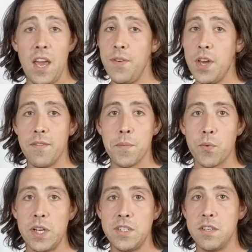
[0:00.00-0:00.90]
if you give them
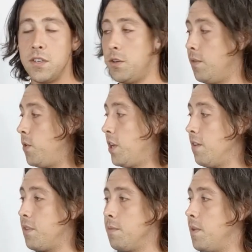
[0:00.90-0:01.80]
a reason to, if
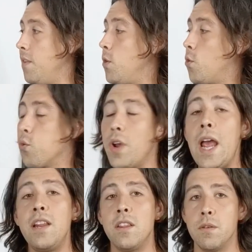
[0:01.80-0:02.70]
you
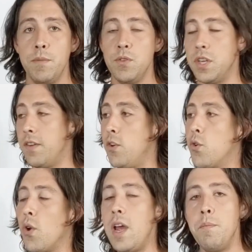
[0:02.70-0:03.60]
create the music, if you
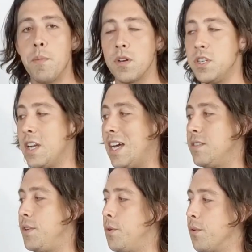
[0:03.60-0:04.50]
create
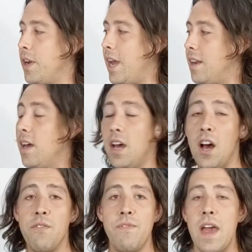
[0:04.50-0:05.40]
merchandise, if you create
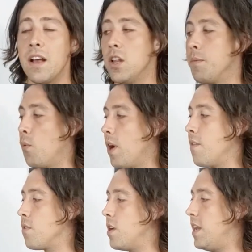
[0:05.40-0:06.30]
a fan club or
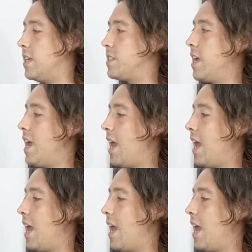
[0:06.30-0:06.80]
whatever it is,